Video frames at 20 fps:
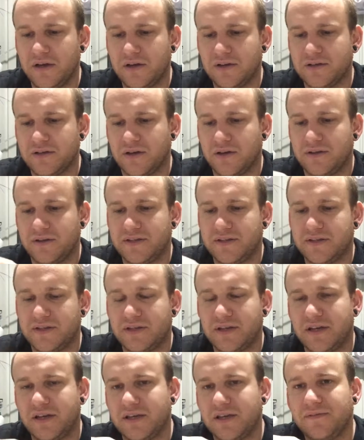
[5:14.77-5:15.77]
So this is
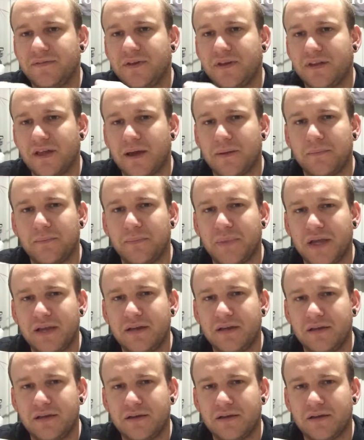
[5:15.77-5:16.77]
going to give you that
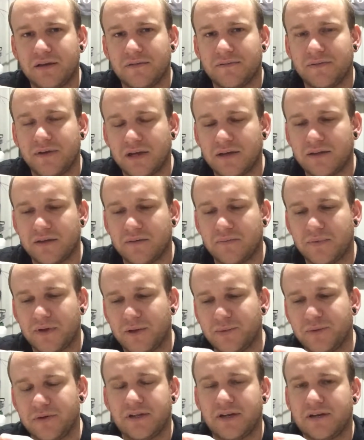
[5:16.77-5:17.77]
beading effect that
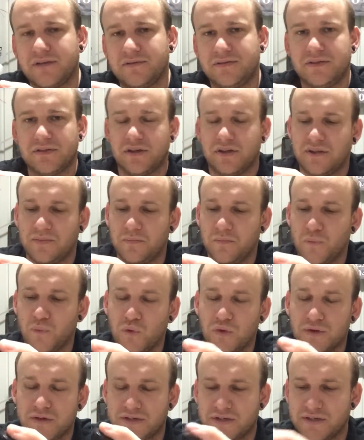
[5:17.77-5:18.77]
people love. So the
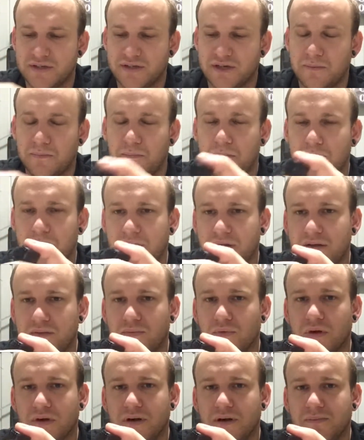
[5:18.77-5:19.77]
water's just going to bead
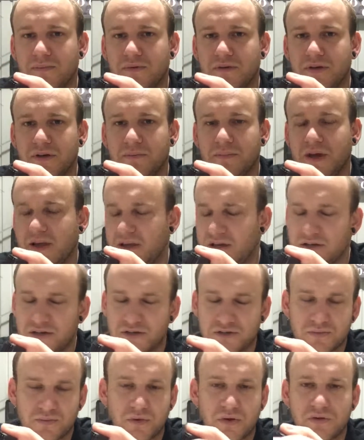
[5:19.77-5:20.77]
right up on your paint,
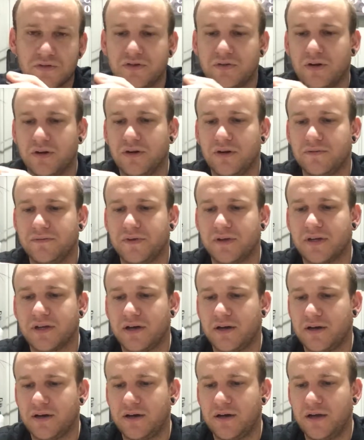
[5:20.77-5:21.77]
just roll straight off your
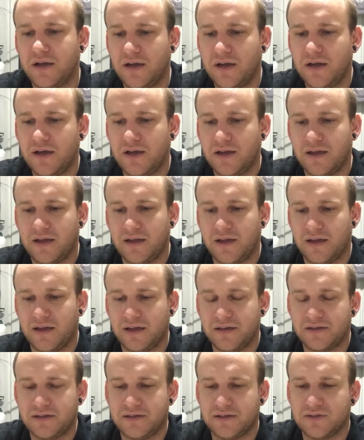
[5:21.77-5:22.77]
car.
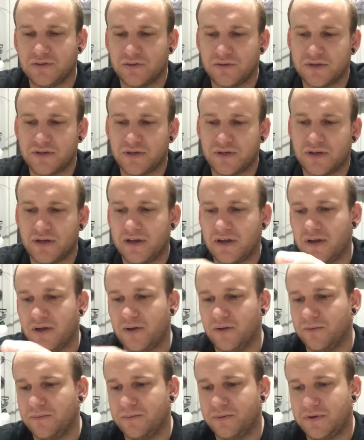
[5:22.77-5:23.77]
And it's also going to
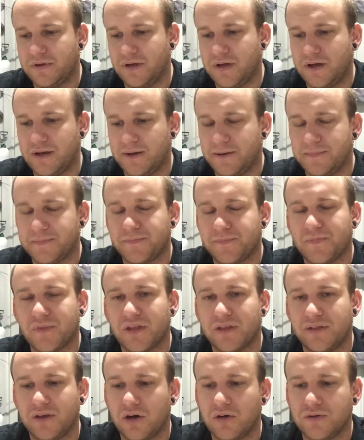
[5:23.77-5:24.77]
help
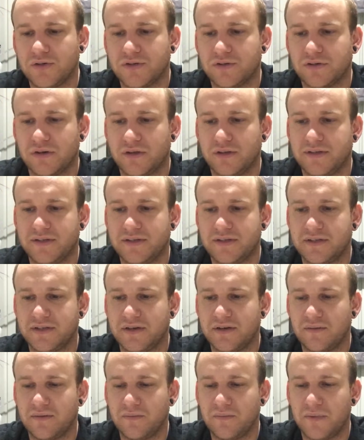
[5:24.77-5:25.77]
the Ultra. This is
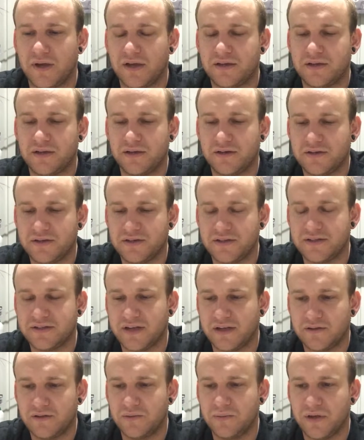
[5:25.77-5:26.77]
going to make it just
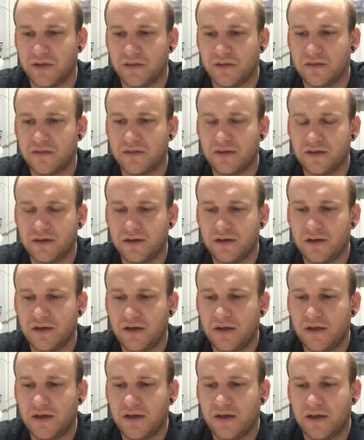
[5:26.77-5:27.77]
that little bit thicker,
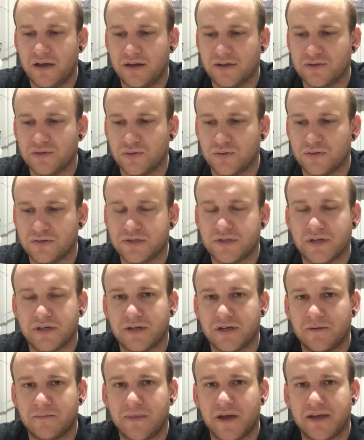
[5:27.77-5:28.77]
and it's also
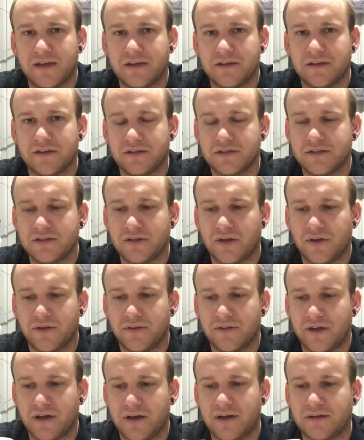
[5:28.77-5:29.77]
going to make it so
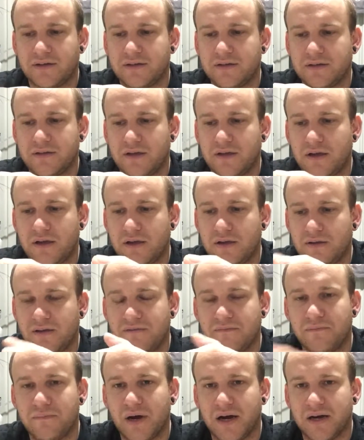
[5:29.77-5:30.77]
that
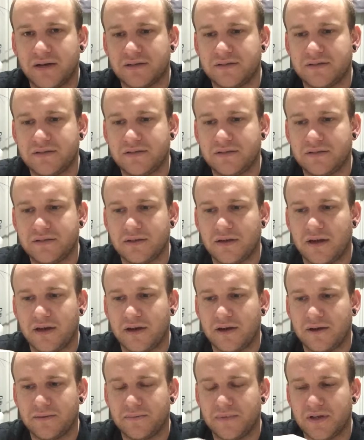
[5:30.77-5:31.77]
if bugs
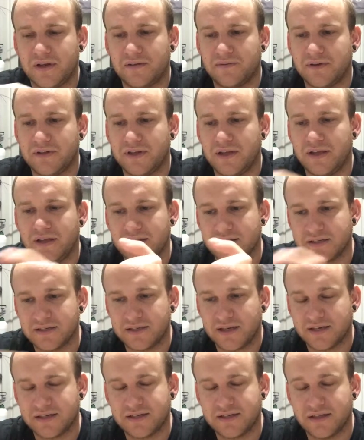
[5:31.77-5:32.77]
and everything gets
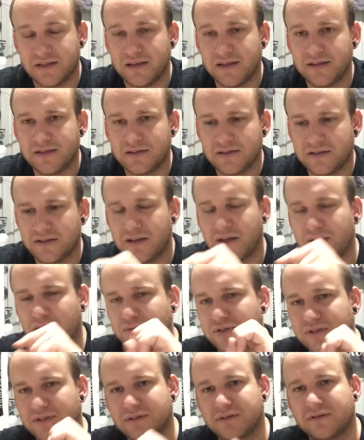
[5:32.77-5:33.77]
stuck to this, they will
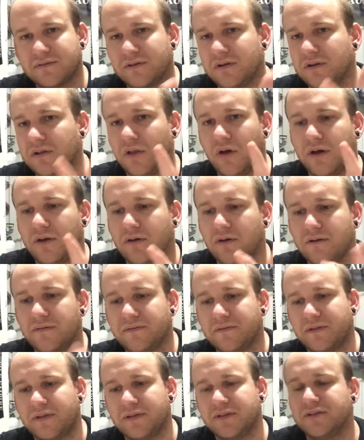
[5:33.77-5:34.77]
just glide
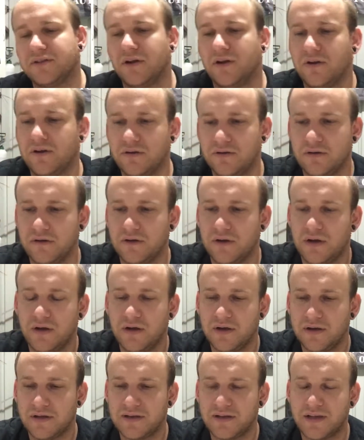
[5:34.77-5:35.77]
off. There's no
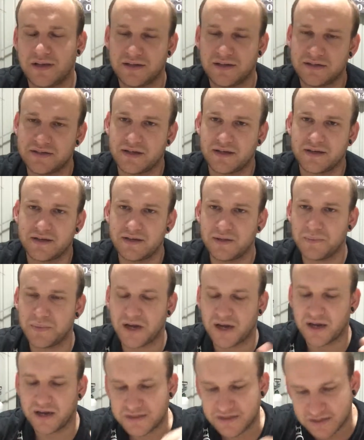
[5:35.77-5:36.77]
getting stuck in the
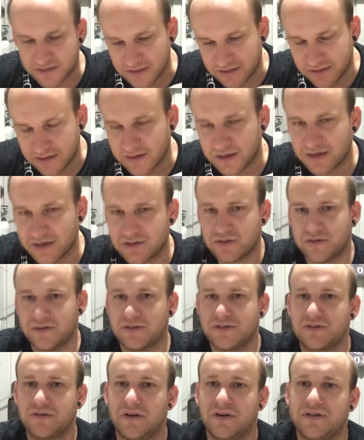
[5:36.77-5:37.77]
paint, sitting there trying
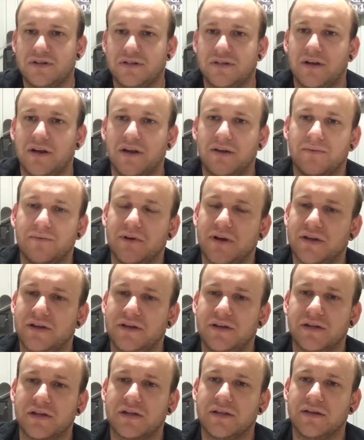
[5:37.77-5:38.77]
to scratch it out,
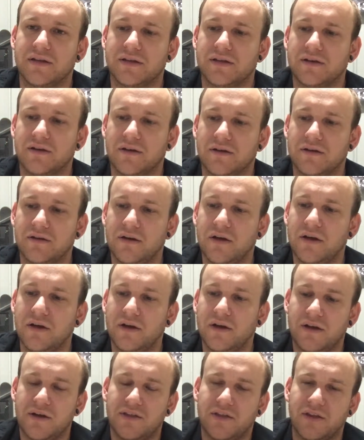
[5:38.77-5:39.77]
wrecking your clear coat.
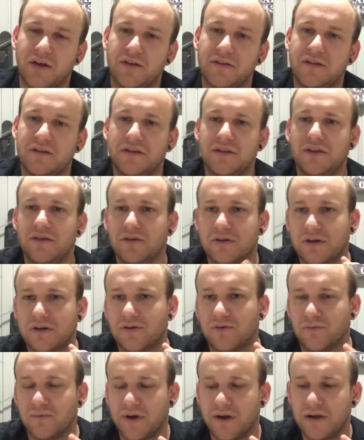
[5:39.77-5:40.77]
The only thing you're going
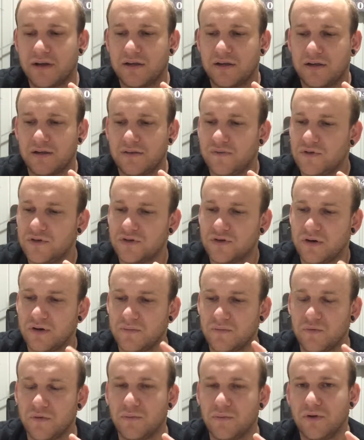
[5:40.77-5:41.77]
to wreck if you try
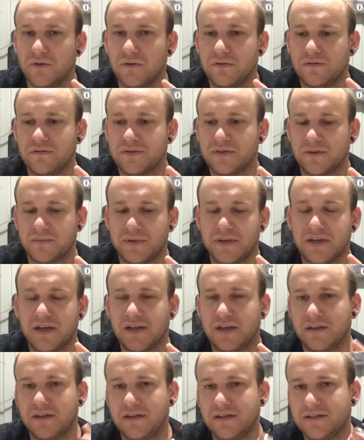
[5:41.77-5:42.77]
and remove something
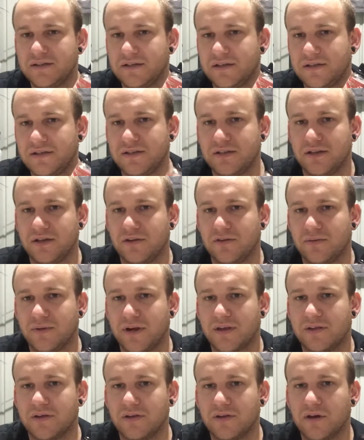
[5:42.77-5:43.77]
out of this is you're going to
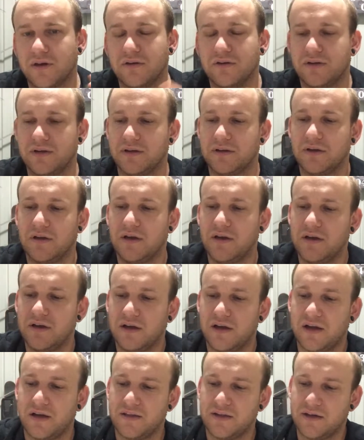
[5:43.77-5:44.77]
wreck the coating,
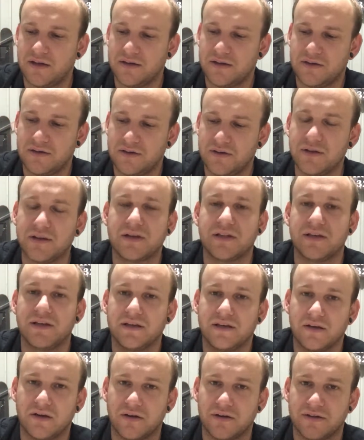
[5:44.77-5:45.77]
and then your clear
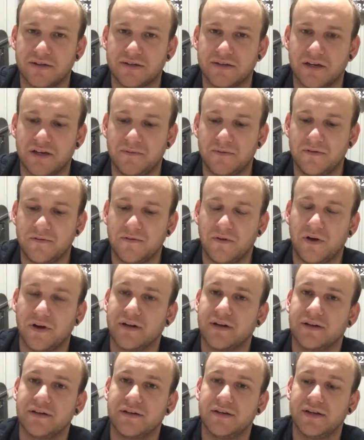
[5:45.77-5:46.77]
coat is going to be
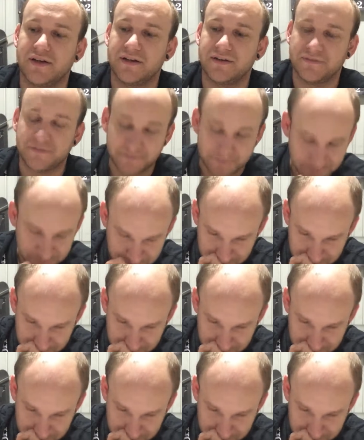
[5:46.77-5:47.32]
fine underneath.